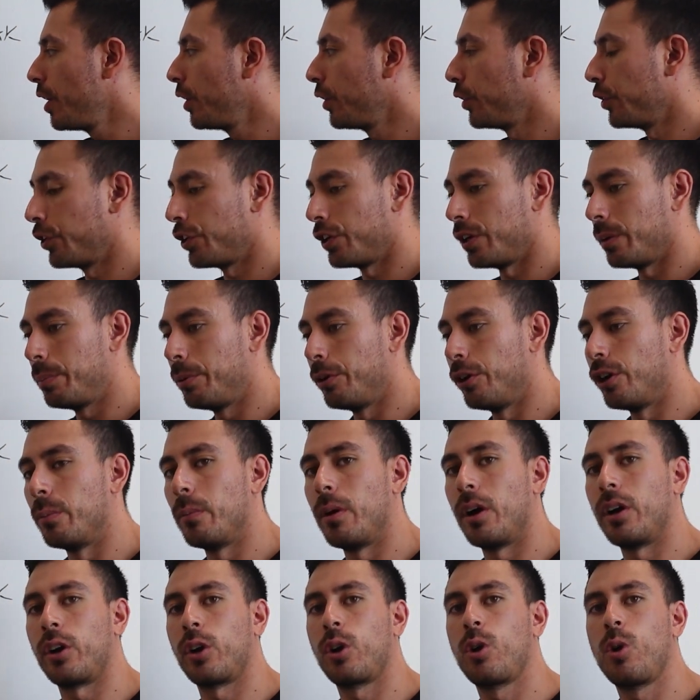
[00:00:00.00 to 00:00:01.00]
You're going to put them
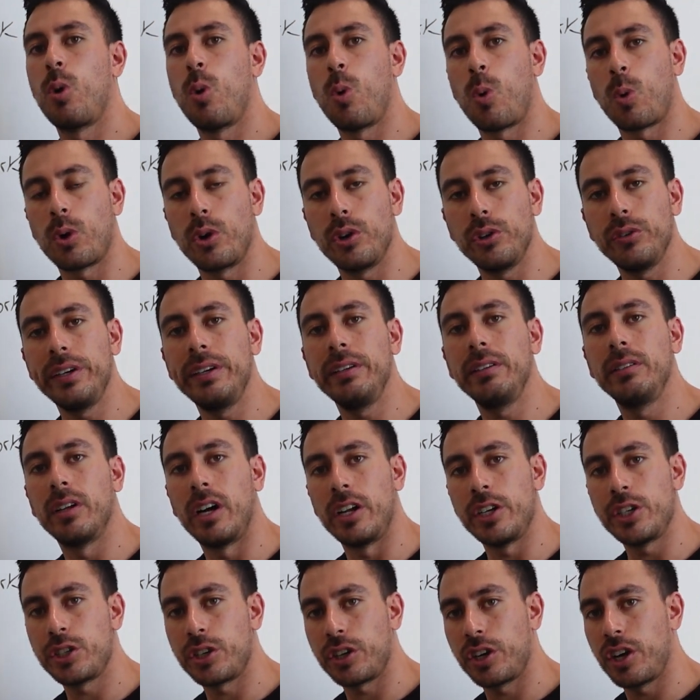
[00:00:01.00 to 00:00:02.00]
on a quarterly
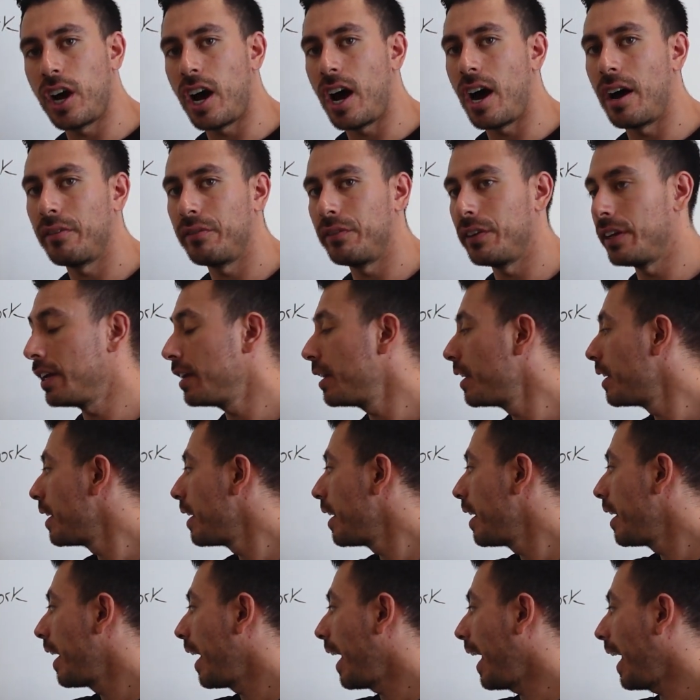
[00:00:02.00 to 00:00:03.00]
lunch or coffee.
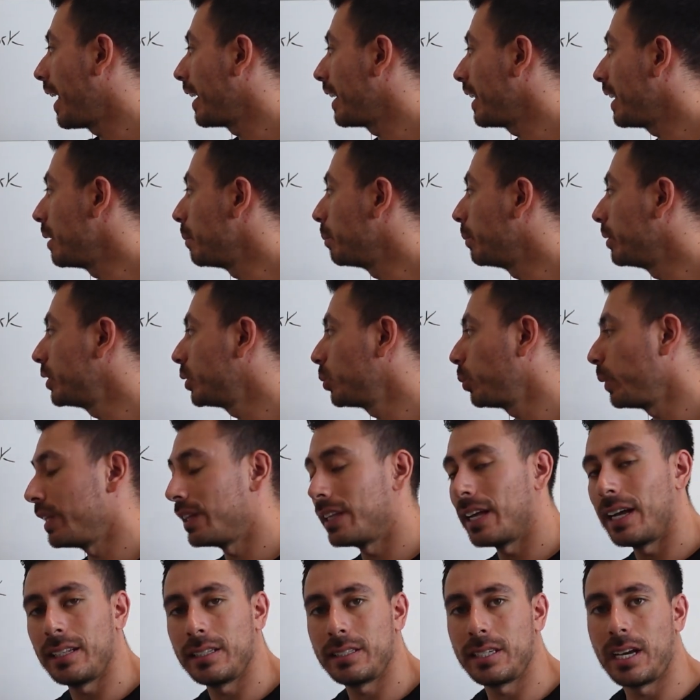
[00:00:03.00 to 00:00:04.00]
And in between
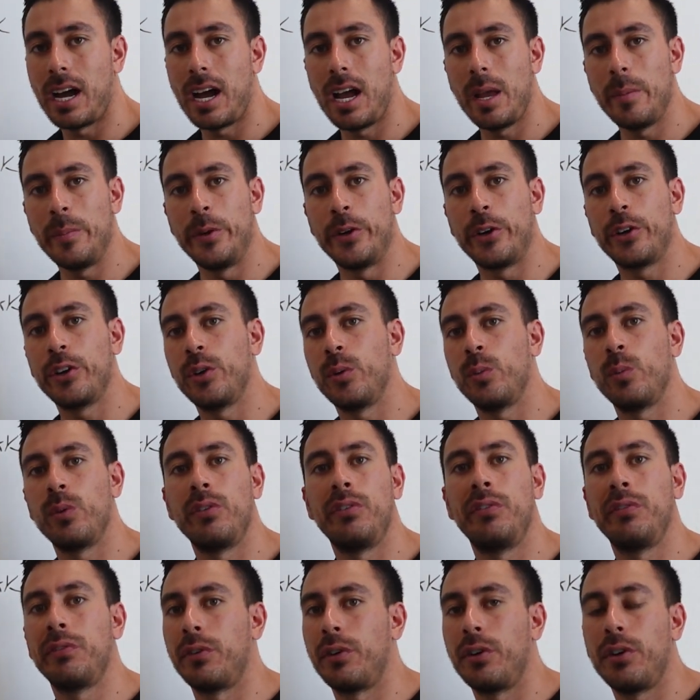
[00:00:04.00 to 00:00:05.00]
that time, you're going to
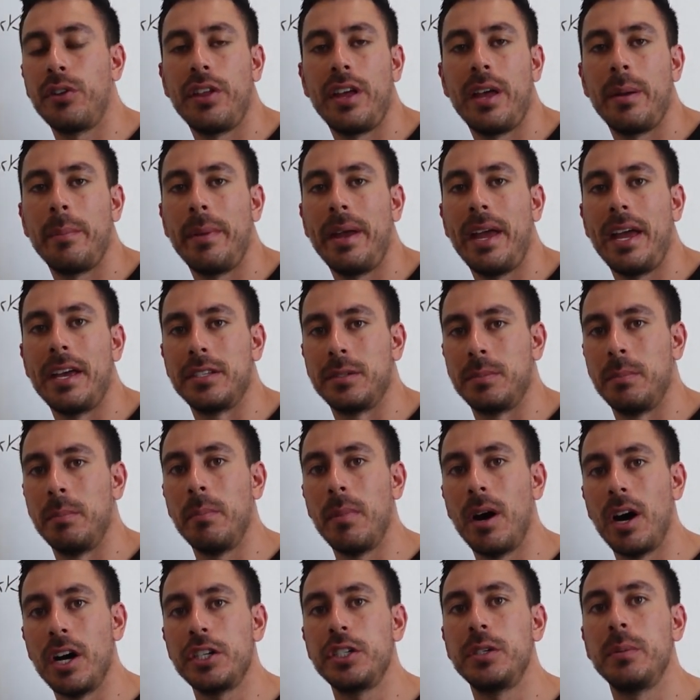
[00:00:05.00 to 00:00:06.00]
refer them as
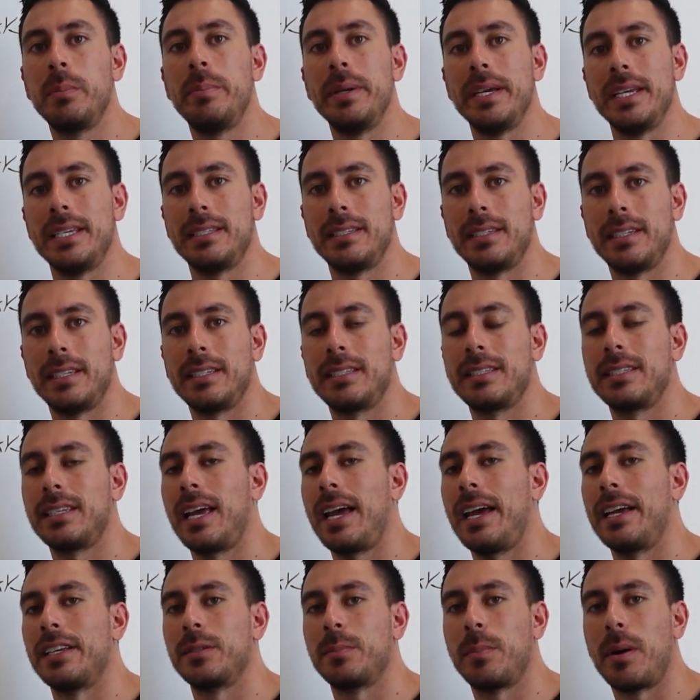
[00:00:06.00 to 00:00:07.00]
much business
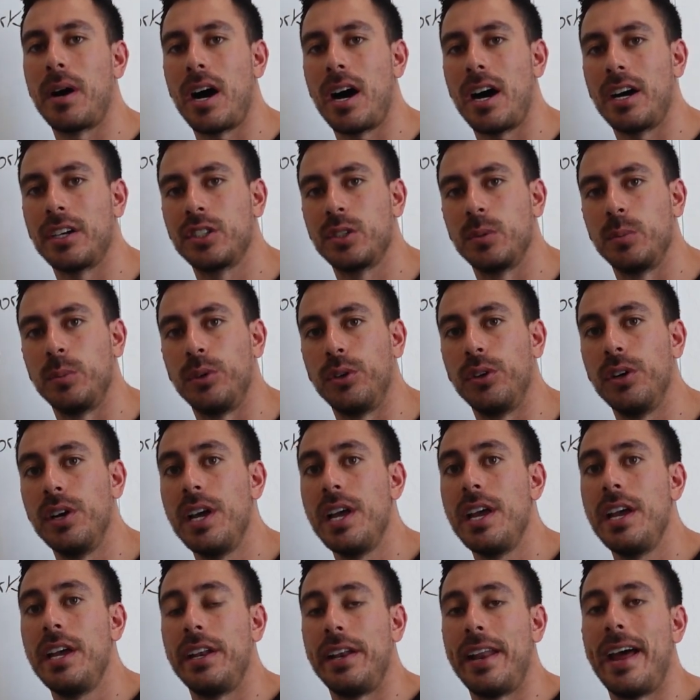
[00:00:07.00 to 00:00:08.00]
as possible.
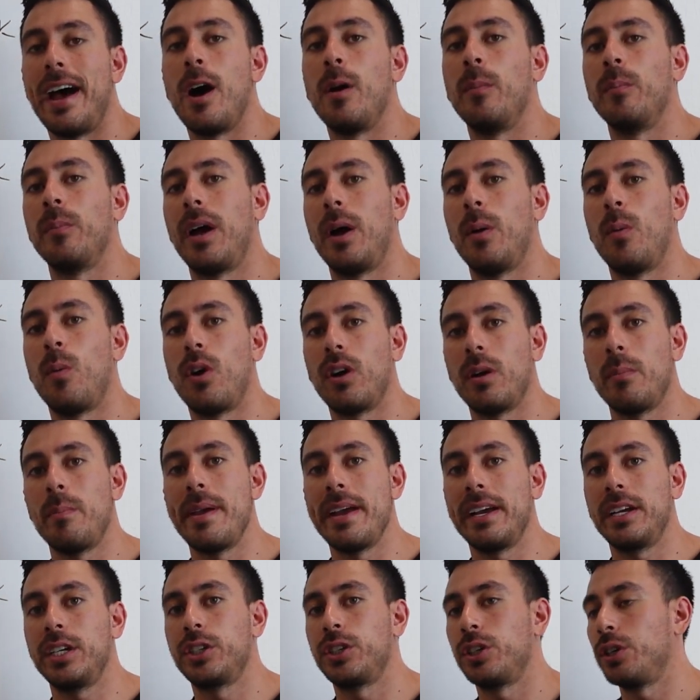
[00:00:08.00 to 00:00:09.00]
Now, I want to
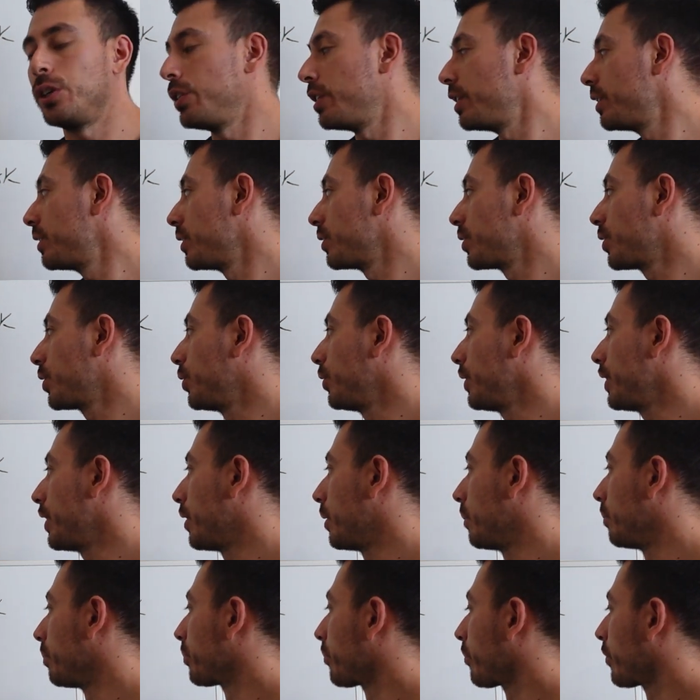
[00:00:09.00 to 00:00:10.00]
make sure this is
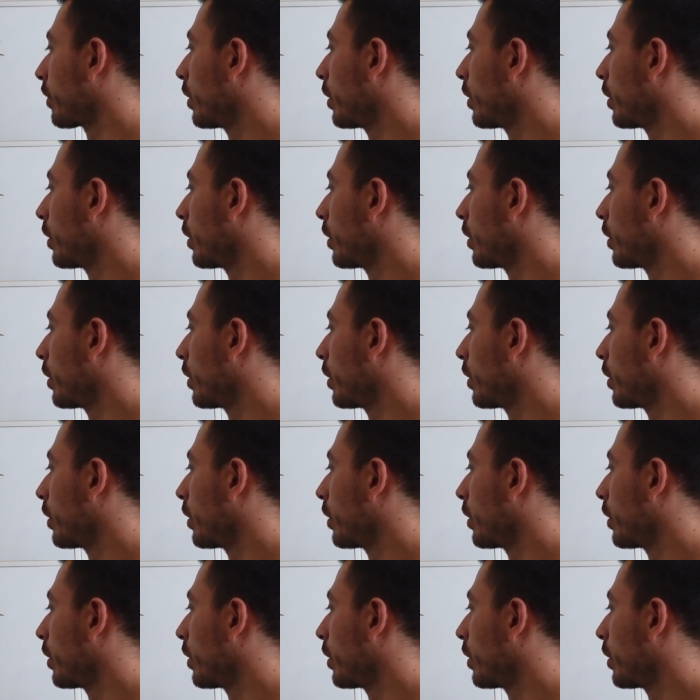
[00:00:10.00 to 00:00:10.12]
clear.